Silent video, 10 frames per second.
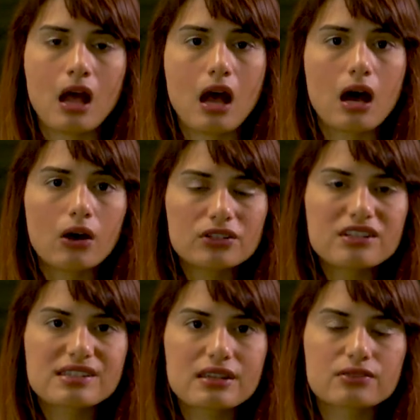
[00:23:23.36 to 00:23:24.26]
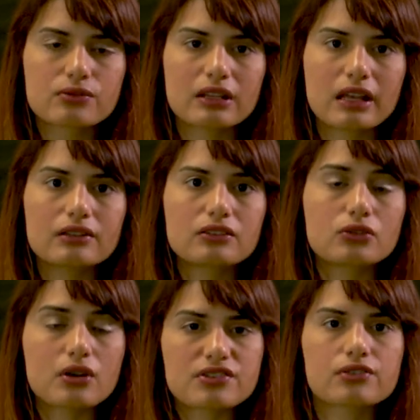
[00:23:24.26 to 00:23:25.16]
How does this relate
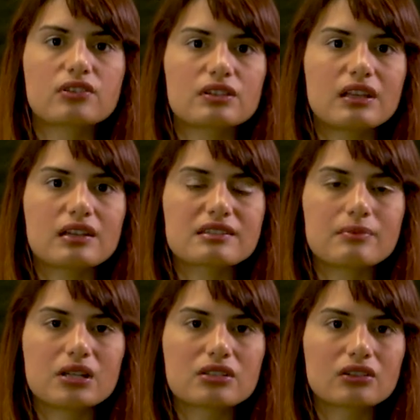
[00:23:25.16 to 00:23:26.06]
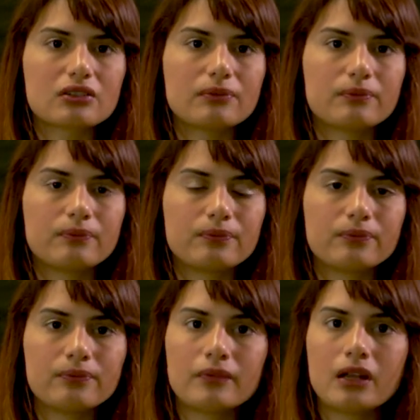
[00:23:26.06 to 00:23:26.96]
to uncertainty estimation?
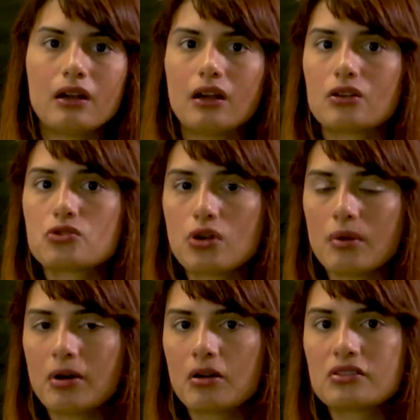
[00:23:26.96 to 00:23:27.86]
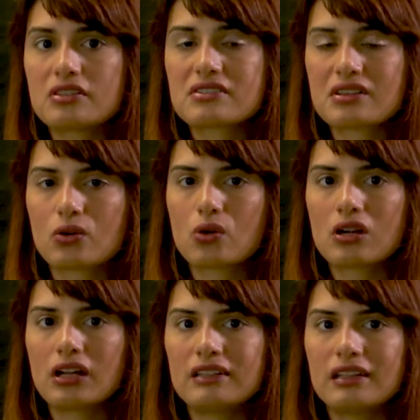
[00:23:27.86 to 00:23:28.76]
Dropout is the
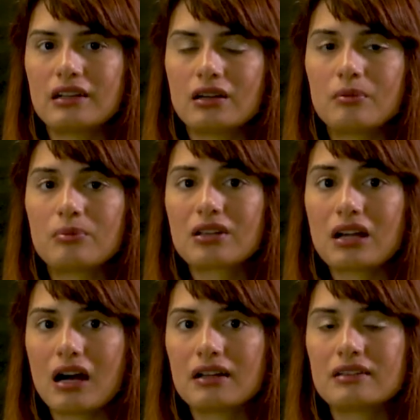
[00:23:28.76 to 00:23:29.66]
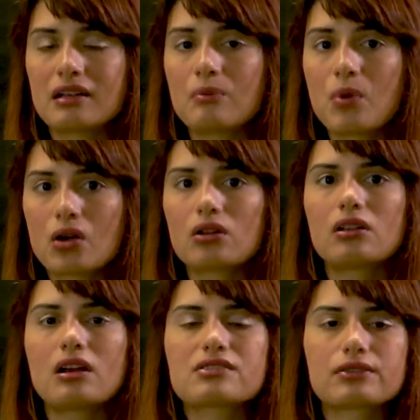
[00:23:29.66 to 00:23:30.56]
core idea behind a model
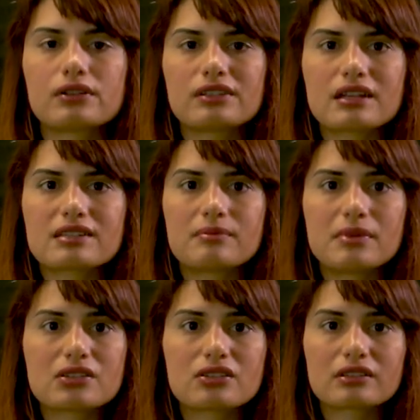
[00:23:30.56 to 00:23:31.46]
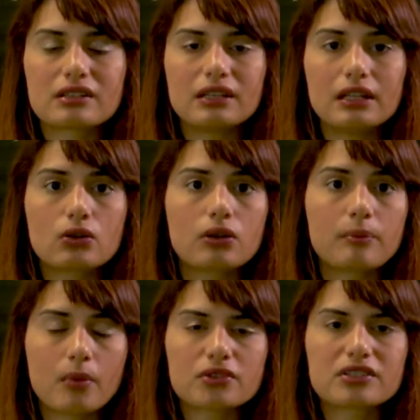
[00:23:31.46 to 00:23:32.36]
uncertainty estimation technique called
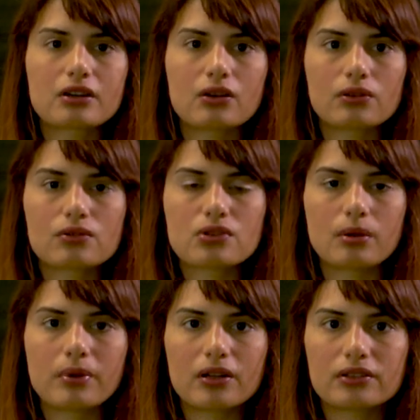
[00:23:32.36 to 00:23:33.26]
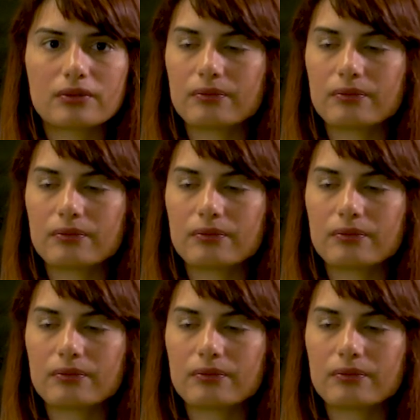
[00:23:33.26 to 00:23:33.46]
Monte Carlo dropout.